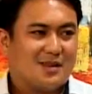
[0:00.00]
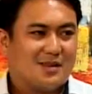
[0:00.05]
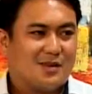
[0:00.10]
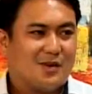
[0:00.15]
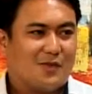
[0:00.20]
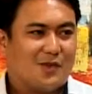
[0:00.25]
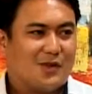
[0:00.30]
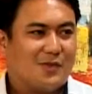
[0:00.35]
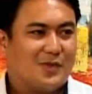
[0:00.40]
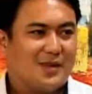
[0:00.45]

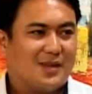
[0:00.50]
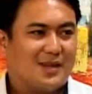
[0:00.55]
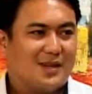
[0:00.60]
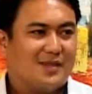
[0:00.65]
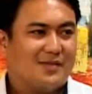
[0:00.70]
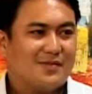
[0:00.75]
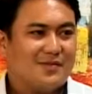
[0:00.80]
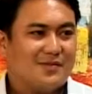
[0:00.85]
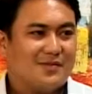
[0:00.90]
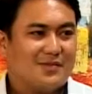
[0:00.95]
government
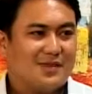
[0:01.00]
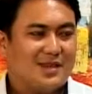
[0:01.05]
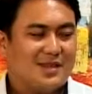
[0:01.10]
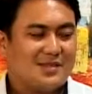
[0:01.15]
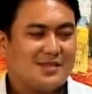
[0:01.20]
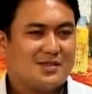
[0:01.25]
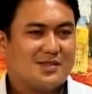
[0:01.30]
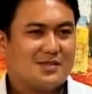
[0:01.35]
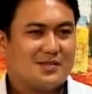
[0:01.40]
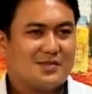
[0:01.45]
have,
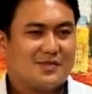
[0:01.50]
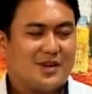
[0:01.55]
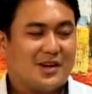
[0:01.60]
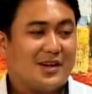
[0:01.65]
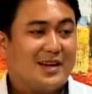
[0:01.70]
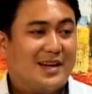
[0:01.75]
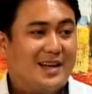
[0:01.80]
has very